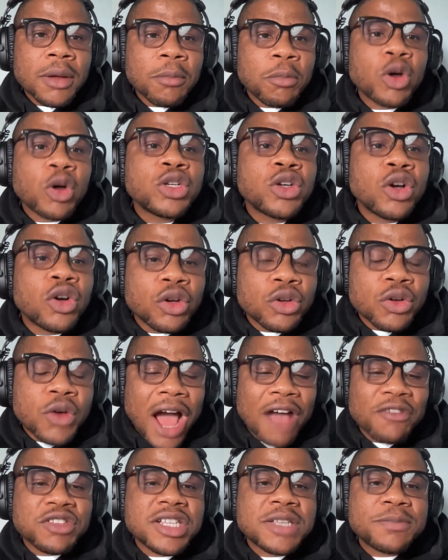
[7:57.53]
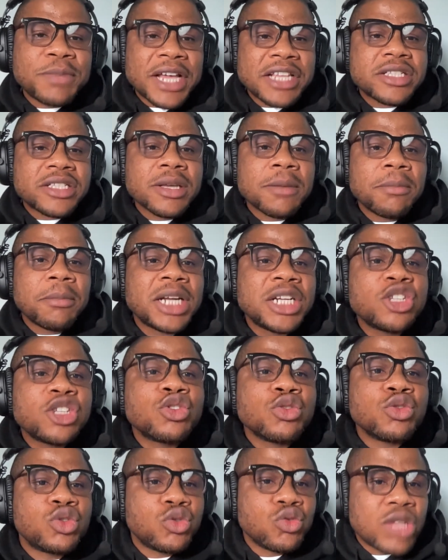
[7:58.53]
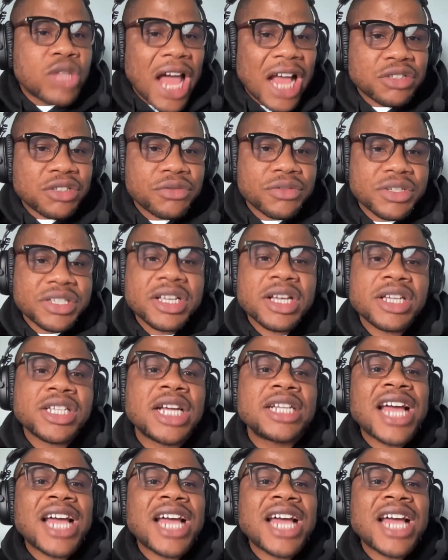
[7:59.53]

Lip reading: But you're going to have to spend some money to do that research. And